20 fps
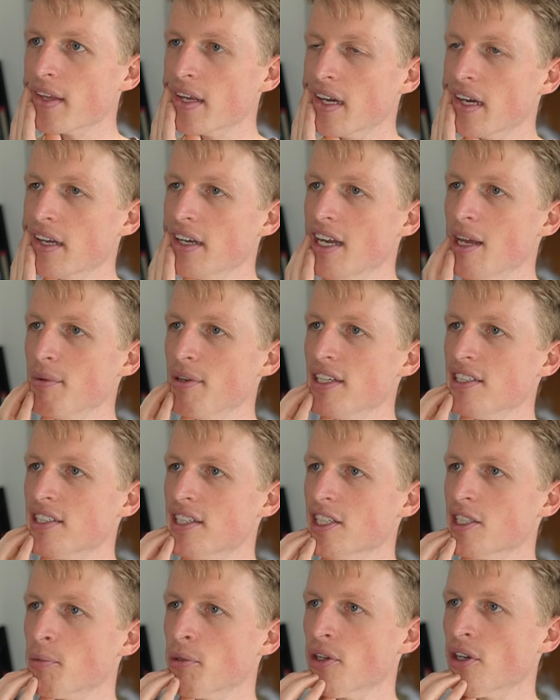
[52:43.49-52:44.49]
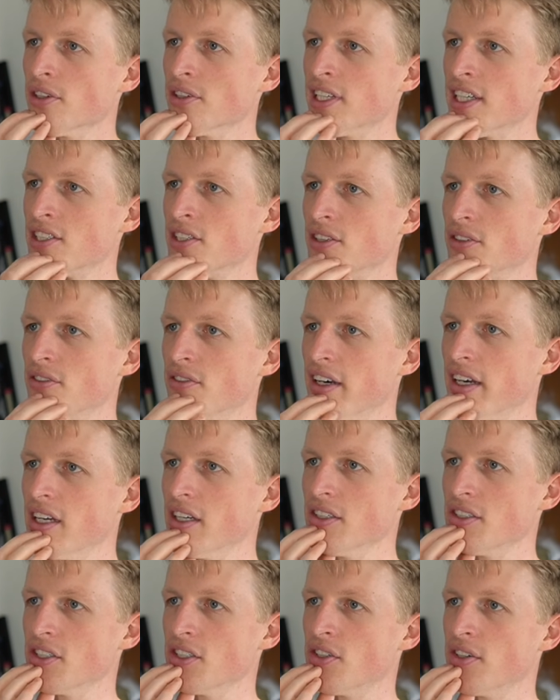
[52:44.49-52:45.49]
Nebby says, put contacts on the
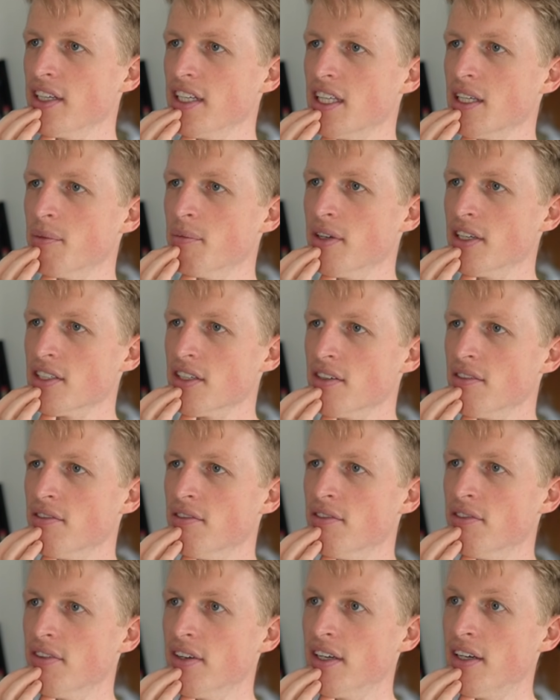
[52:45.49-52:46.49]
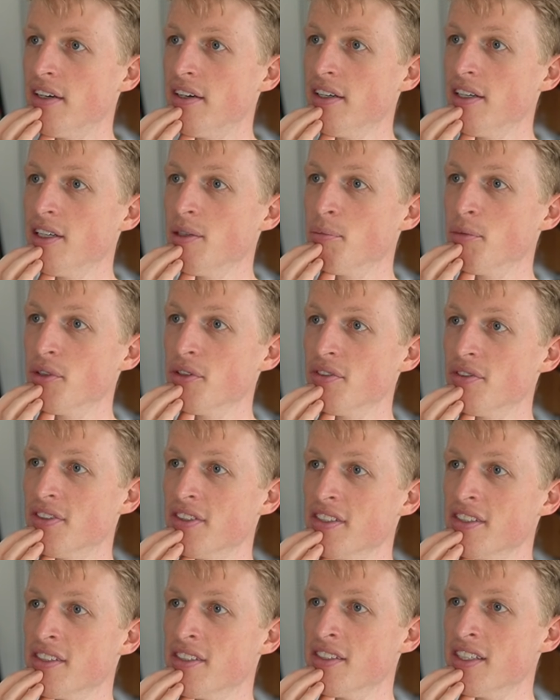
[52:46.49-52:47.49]
rails and treat them as a variable
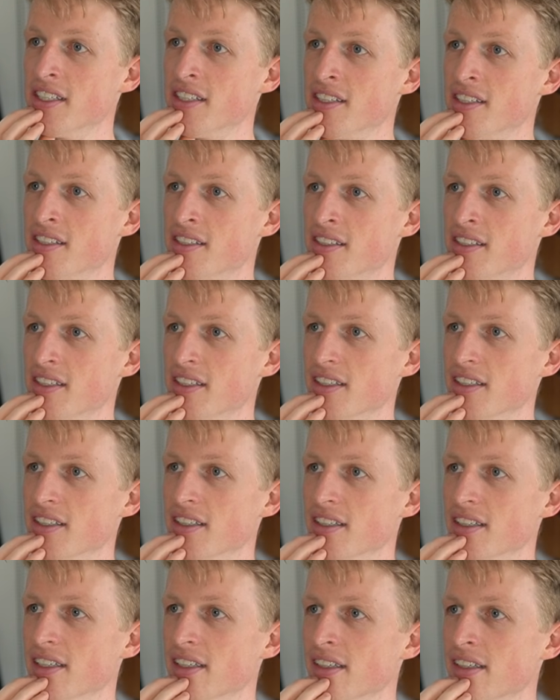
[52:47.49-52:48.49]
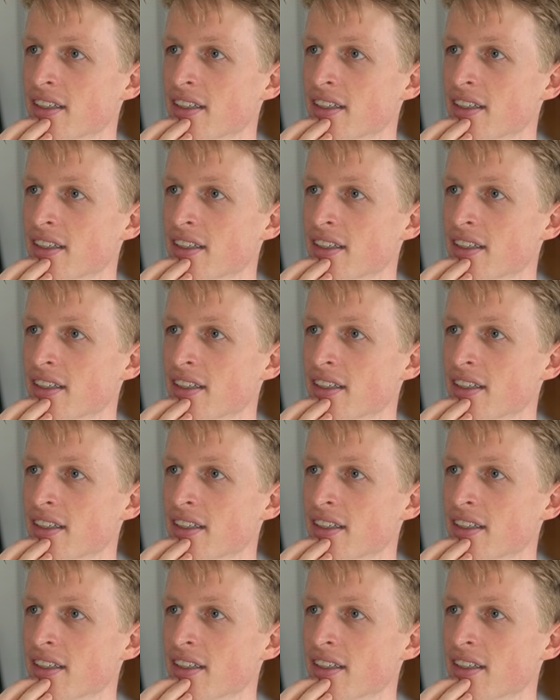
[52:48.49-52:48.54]
resistor.